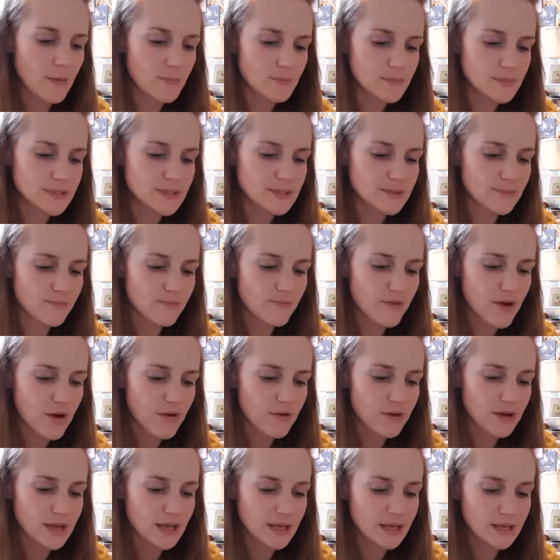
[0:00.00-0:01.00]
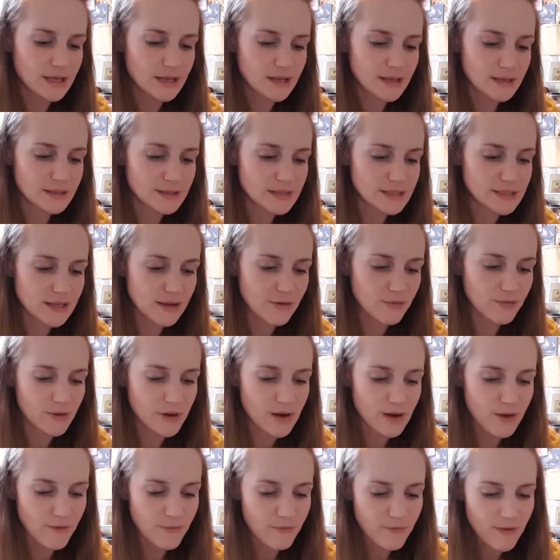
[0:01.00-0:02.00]
some very
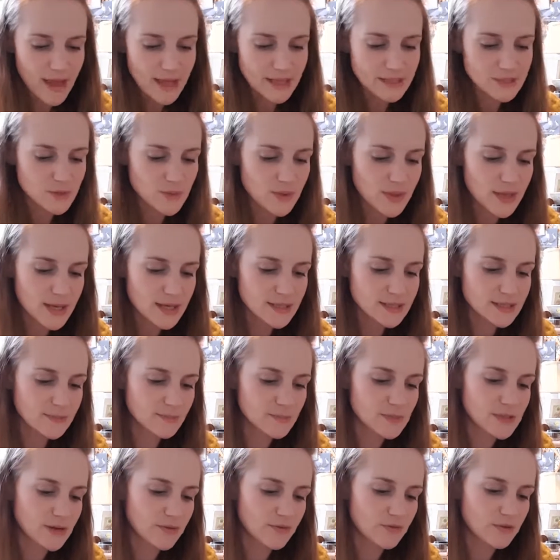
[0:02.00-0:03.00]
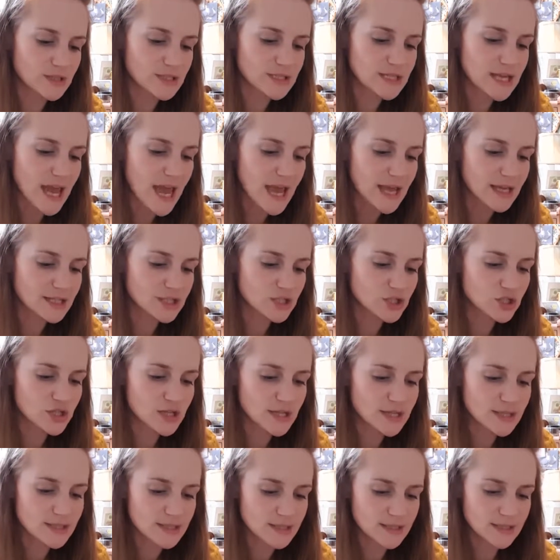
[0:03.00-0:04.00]
different effects with it, some different
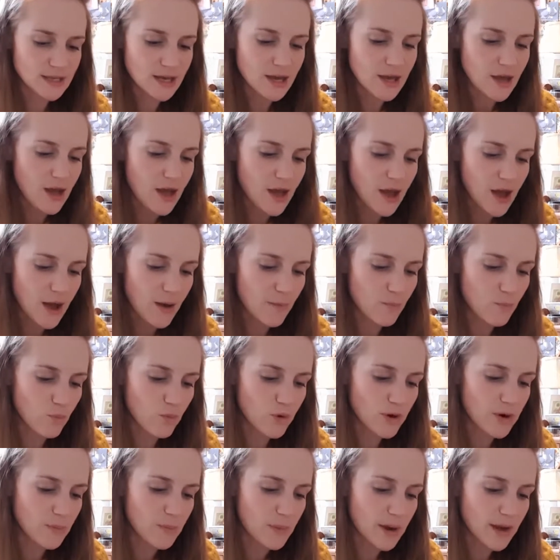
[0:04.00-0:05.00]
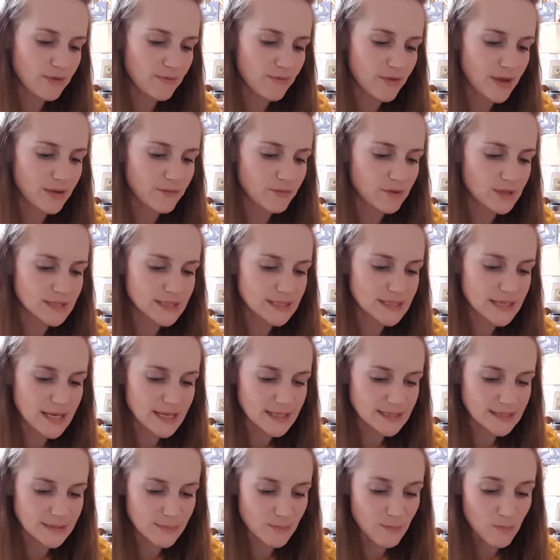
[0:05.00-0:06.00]
textures. One of my favourites
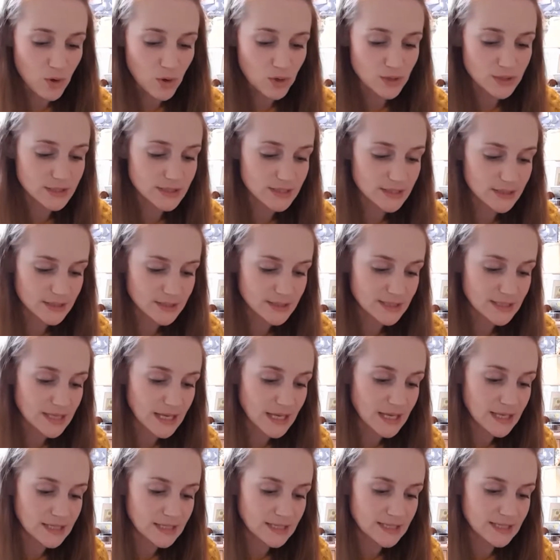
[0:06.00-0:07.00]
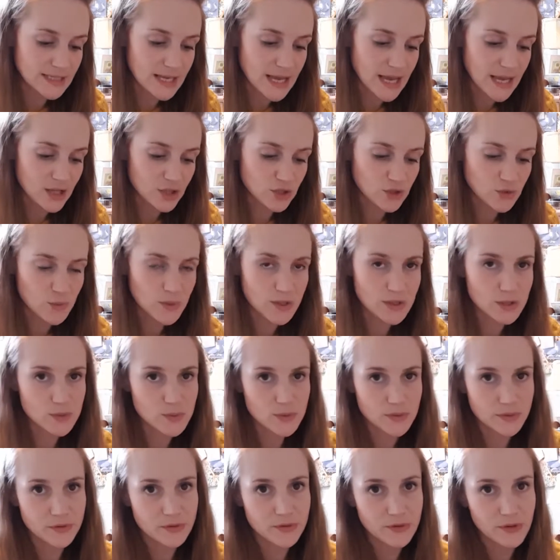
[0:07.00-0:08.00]
is the moss seed stitch, which
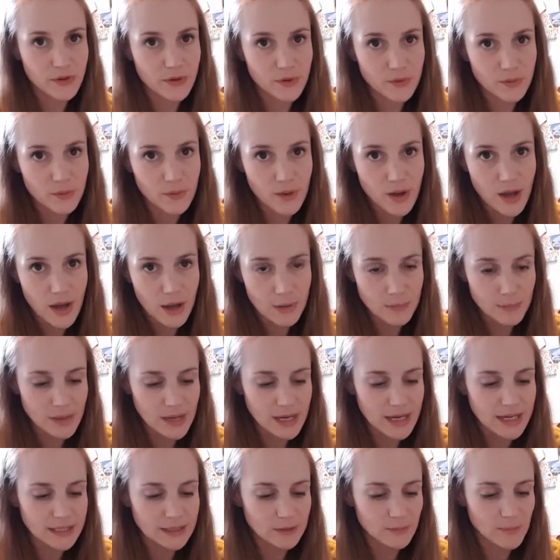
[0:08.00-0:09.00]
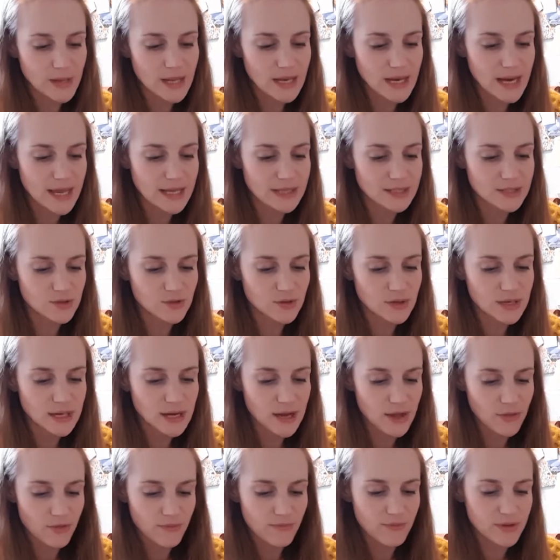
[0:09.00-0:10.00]
we'll do a little bit later in
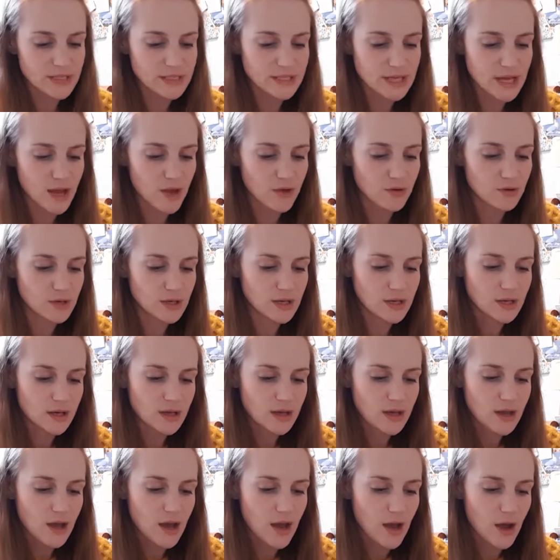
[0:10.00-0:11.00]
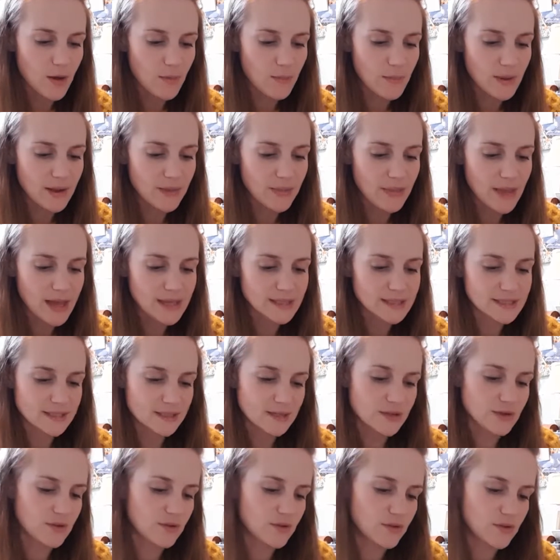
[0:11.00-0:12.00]
another video, and that's
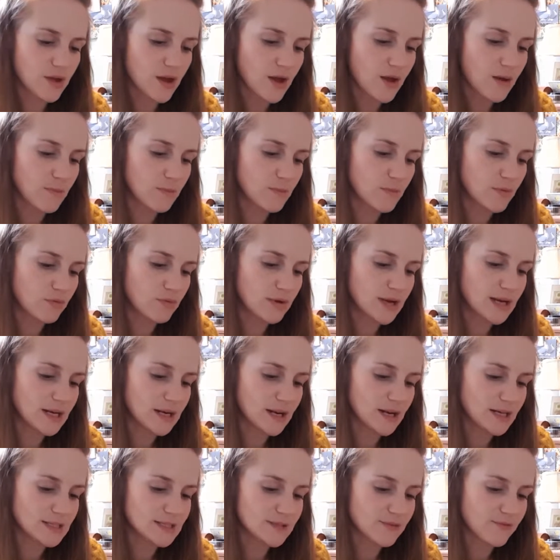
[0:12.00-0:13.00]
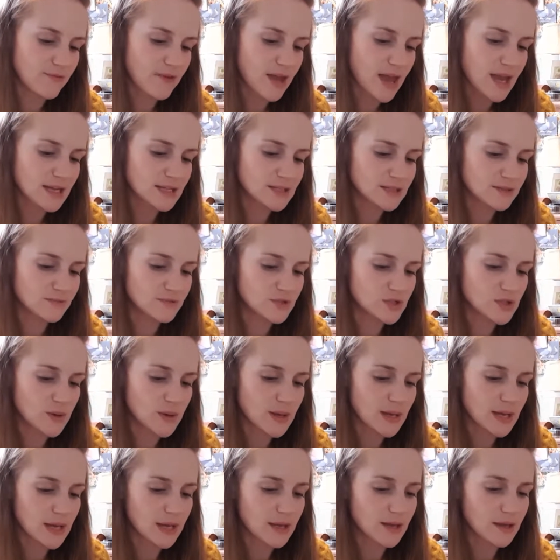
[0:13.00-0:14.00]
a really nice effect of
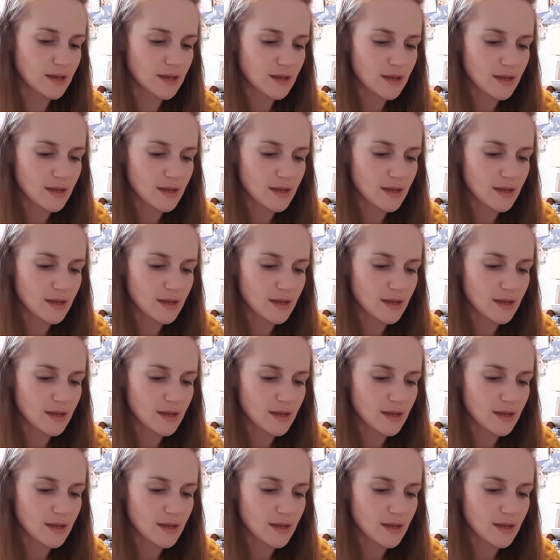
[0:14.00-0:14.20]
doing